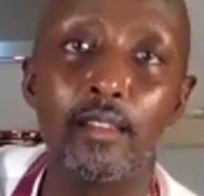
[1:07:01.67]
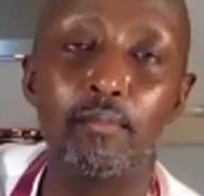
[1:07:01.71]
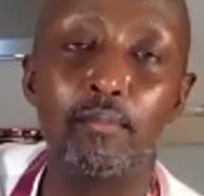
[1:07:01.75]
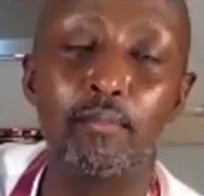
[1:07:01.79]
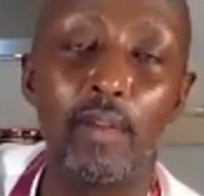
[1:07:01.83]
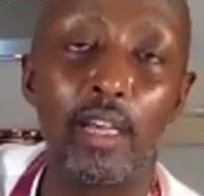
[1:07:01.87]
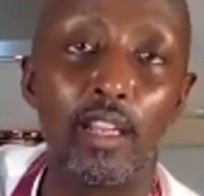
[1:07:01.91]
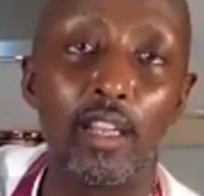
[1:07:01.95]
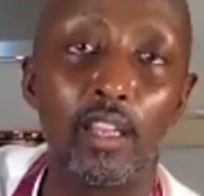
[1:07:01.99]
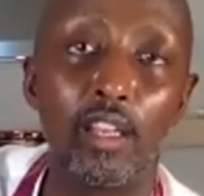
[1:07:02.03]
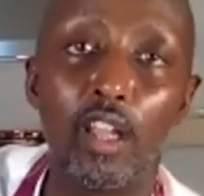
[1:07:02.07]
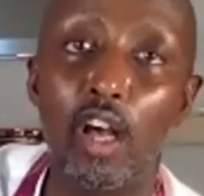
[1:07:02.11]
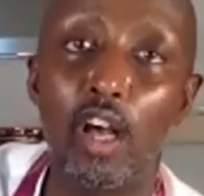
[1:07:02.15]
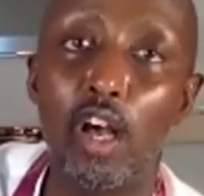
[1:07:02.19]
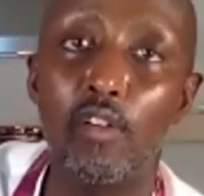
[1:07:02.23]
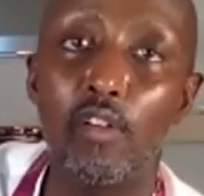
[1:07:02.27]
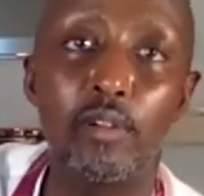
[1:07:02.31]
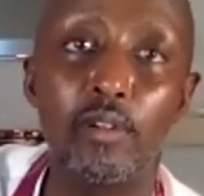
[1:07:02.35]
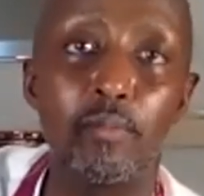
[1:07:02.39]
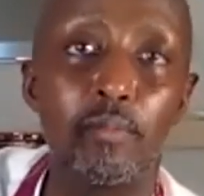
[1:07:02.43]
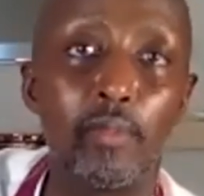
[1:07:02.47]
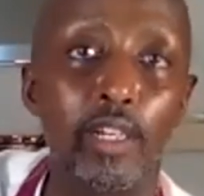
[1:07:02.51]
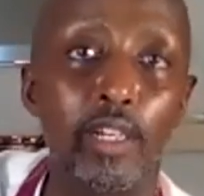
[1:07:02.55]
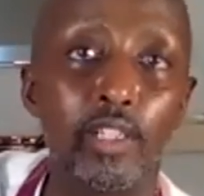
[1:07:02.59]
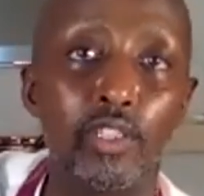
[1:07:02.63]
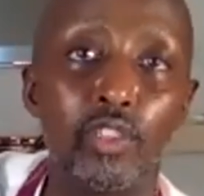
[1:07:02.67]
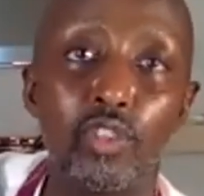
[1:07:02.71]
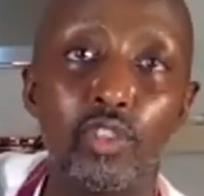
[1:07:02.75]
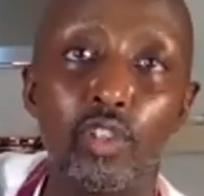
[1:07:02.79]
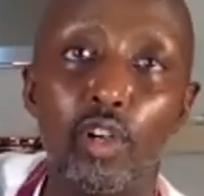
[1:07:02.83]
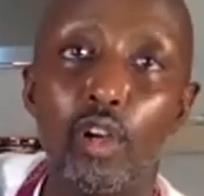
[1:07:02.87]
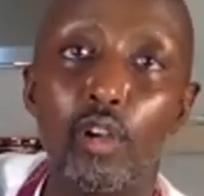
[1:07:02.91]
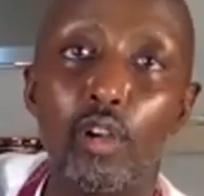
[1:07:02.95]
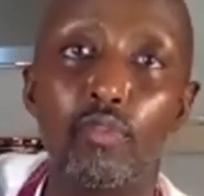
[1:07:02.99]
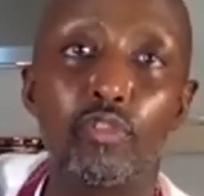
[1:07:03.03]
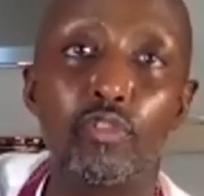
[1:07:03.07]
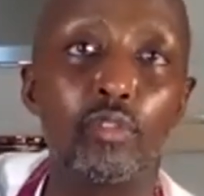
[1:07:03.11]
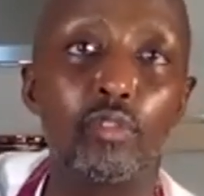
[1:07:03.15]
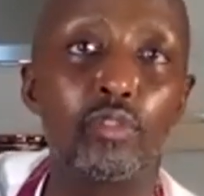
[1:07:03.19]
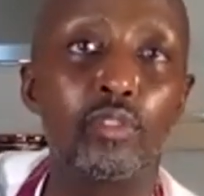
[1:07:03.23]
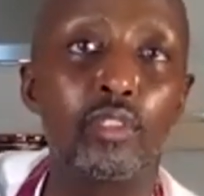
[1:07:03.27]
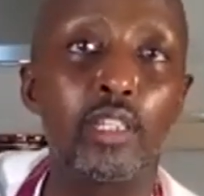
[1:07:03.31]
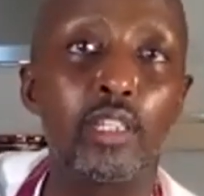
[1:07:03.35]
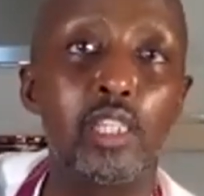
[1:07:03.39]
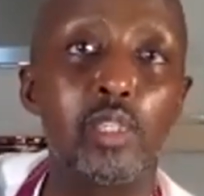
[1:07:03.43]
my love and my joy from the